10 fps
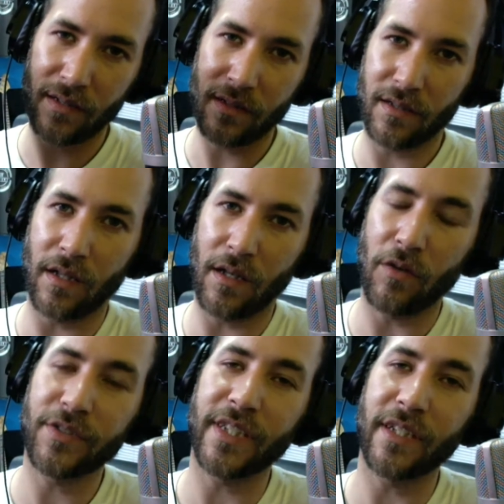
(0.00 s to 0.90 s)
the
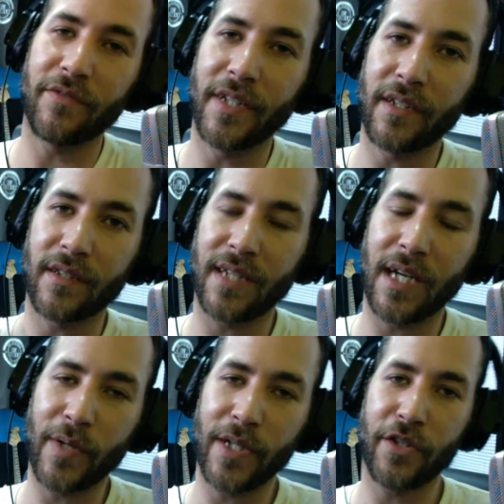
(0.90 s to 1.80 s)
wholesale vendors
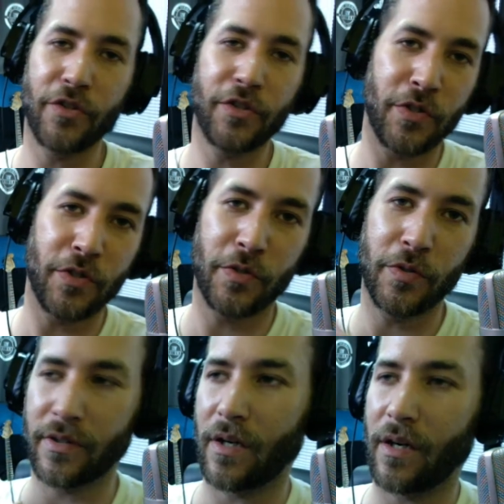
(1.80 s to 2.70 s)
that we do
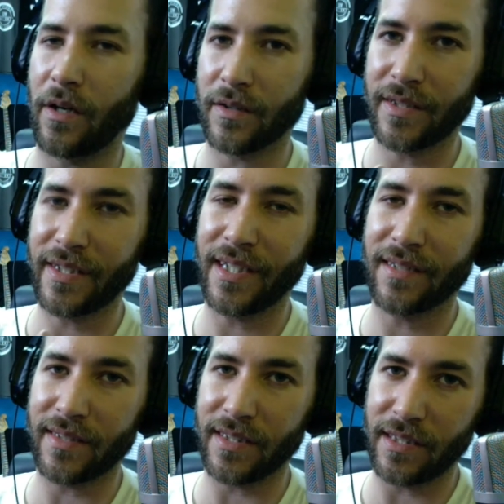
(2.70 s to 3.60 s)
use are
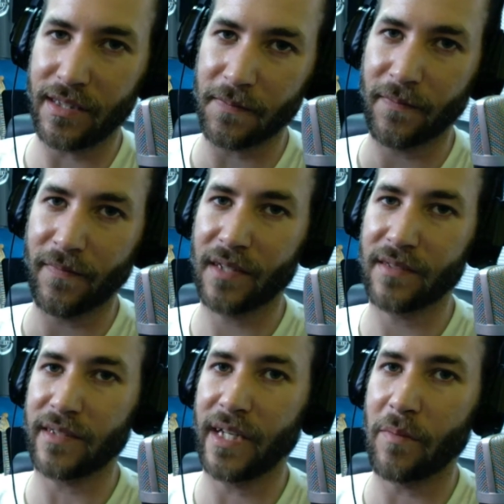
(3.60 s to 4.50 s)
TSC,
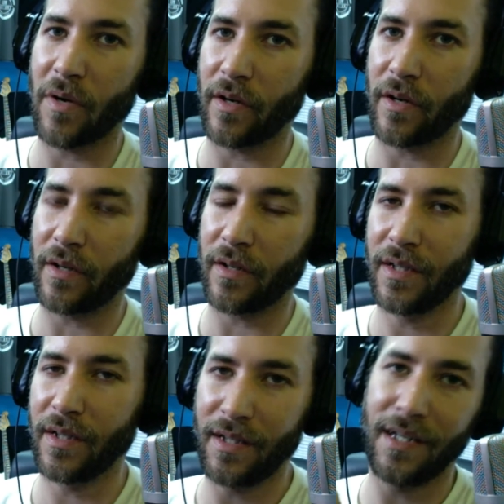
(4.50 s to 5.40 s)
Sanmar,
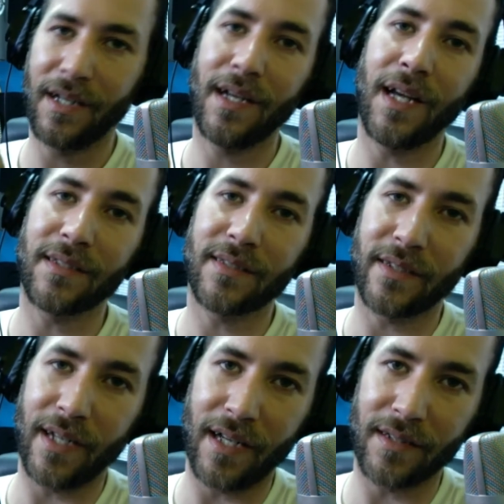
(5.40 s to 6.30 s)

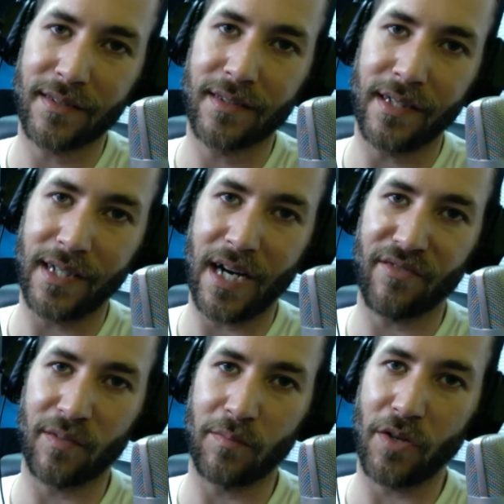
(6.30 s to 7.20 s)
S&S, and
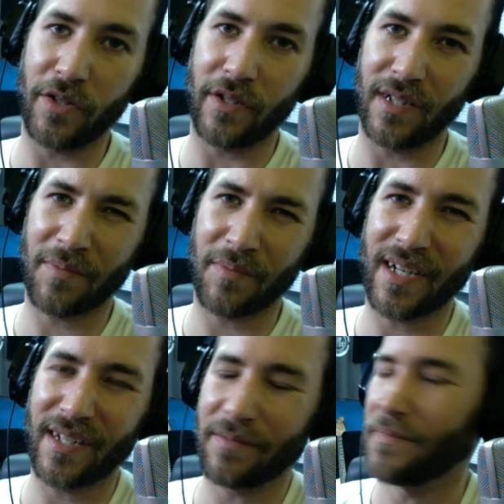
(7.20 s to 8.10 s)
Alpha Broder. I'm
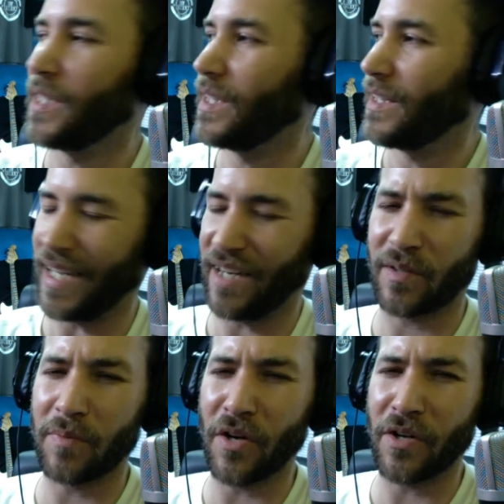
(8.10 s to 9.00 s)
kind of Alpha
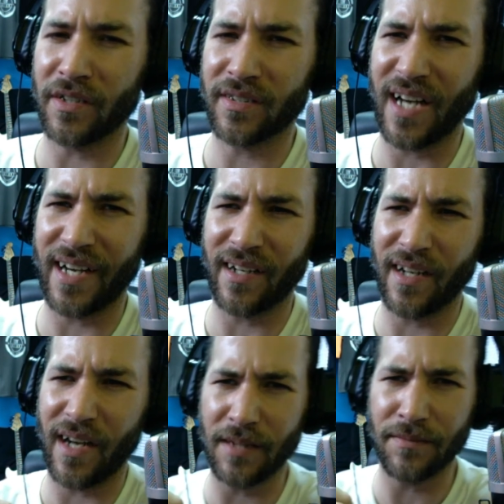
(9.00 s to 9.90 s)
Broder's kind of
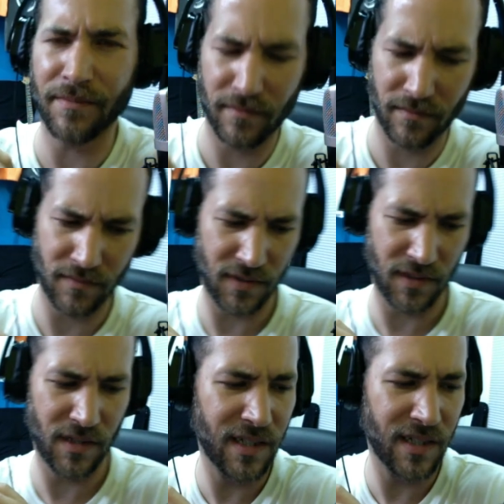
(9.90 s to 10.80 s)
got. Fan of Alpha
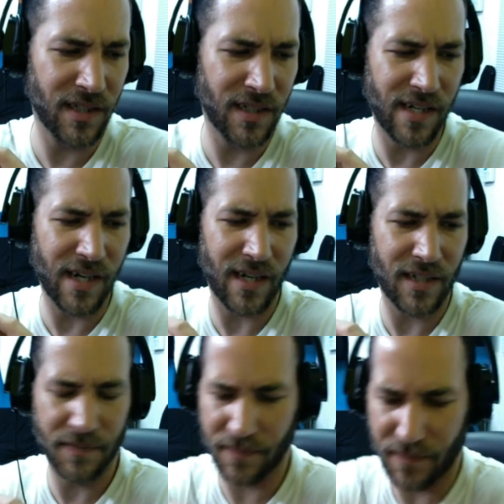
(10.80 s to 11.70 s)
Broder. Alpha broder
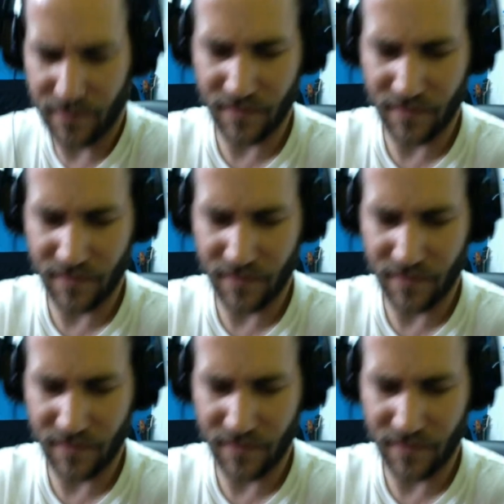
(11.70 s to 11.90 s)
expensive,